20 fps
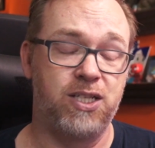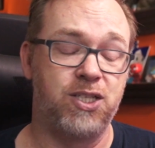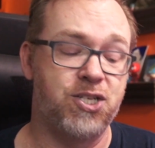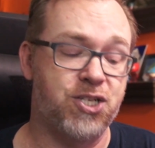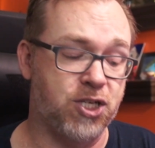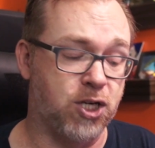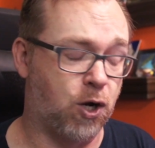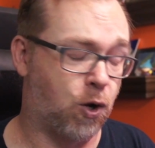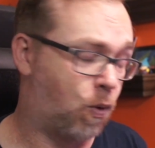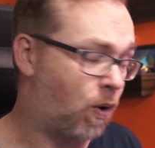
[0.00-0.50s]

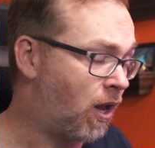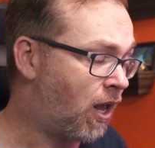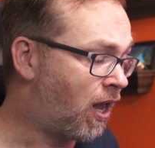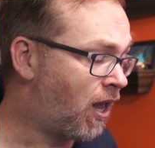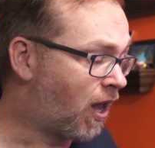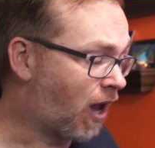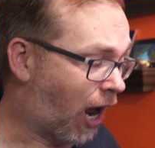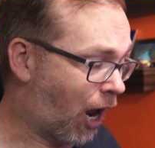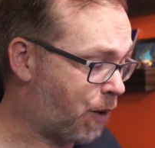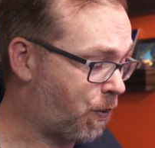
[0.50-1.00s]
So
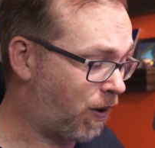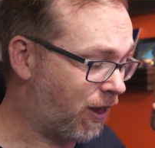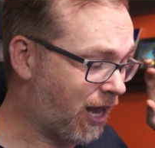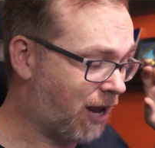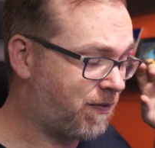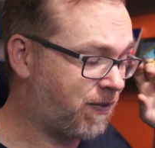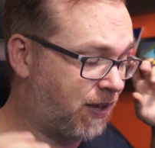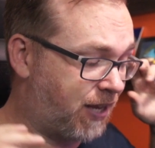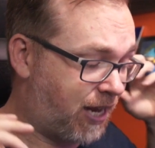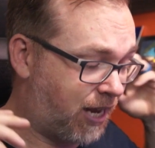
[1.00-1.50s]
I will
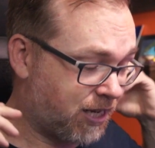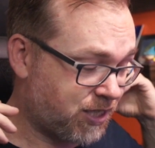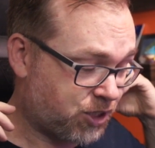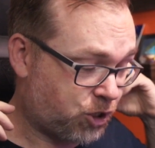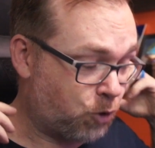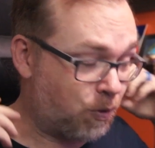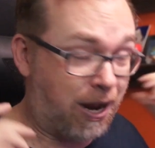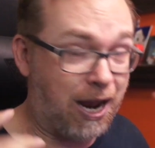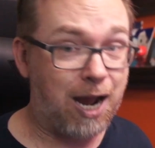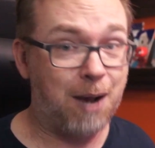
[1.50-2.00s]
have links
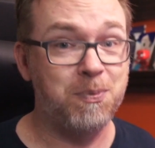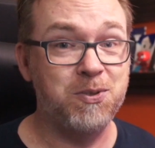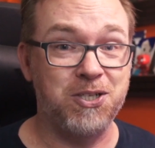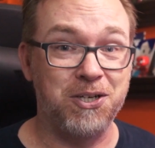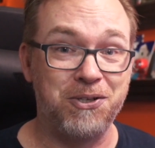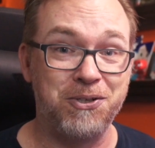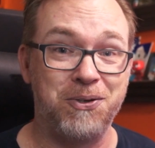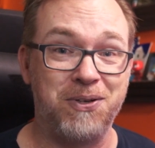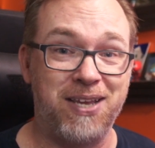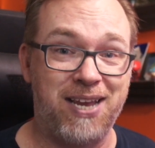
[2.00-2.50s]
to
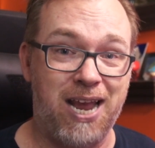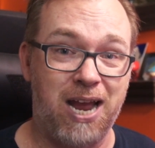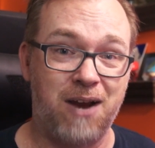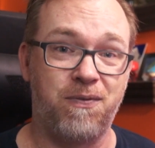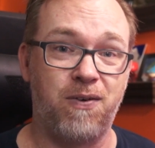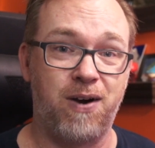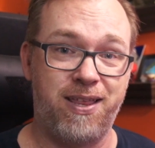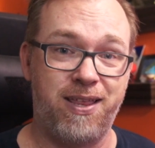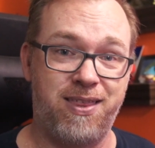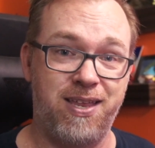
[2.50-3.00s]
absolutely
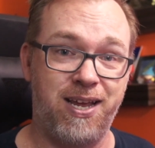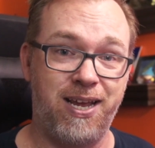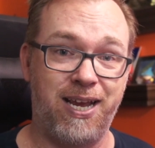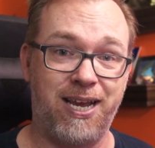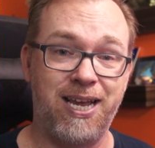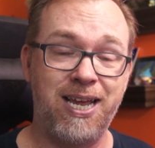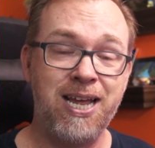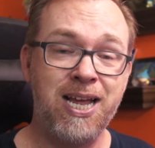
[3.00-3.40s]
everything